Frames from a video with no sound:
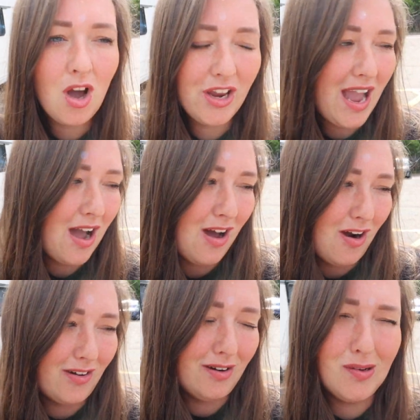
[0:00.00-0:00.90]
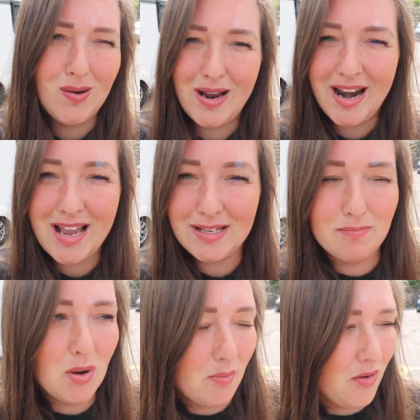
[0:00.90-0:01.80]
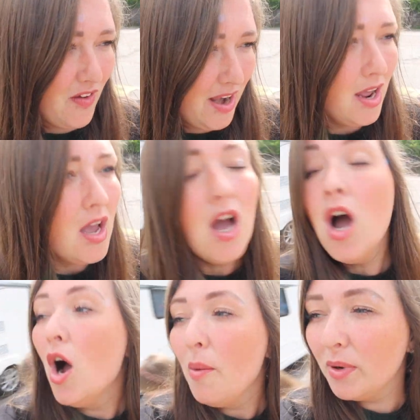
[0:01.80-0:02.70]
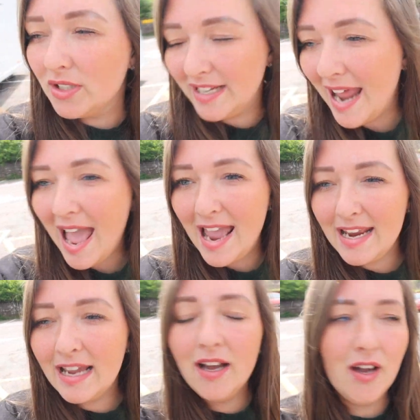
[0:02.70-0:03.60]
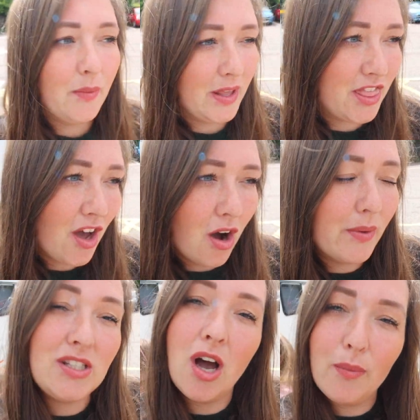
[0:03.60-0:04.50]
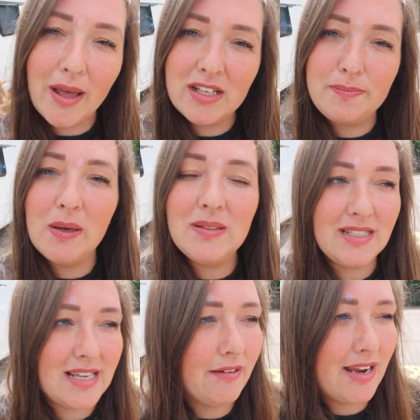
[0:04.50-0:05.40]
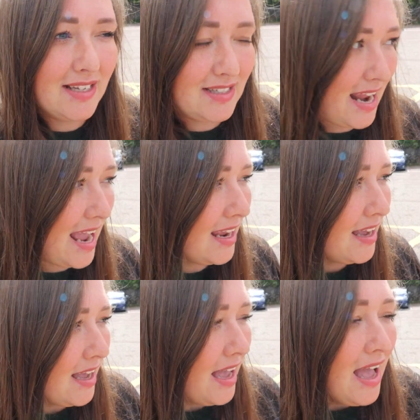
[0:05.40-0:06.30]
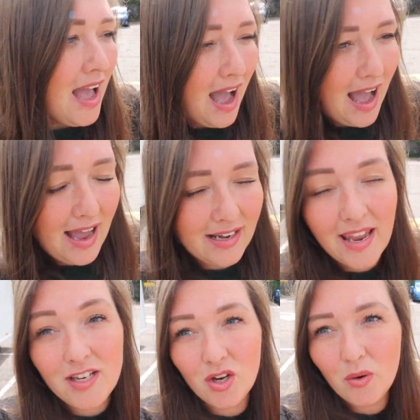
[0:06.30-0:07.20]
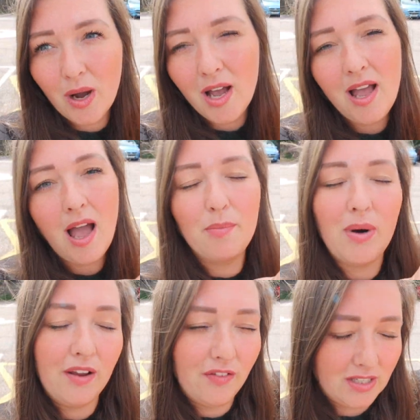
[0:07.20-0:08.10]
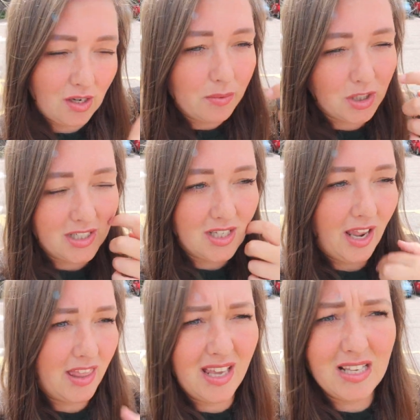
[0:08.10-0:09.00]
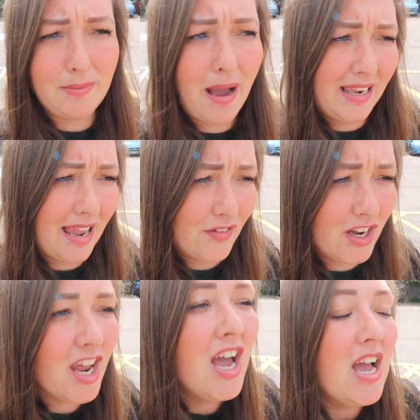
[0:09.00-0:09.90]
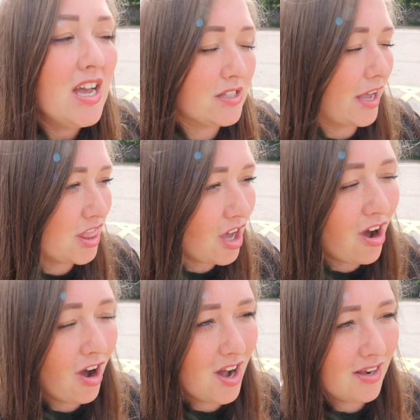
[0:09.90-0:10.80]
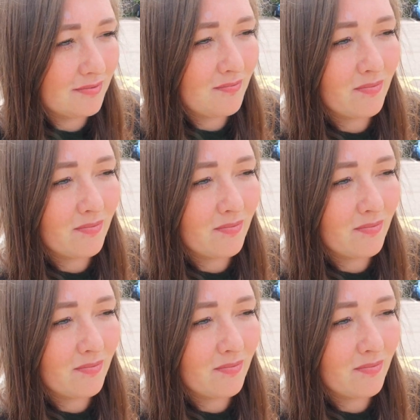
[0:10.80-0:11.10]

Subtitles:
Oh yeah, or a nice McMuffin. But today we thought, we saw Wetherspoons in town yesterday and they do a breakfast option until I think it's about 11. So I thought,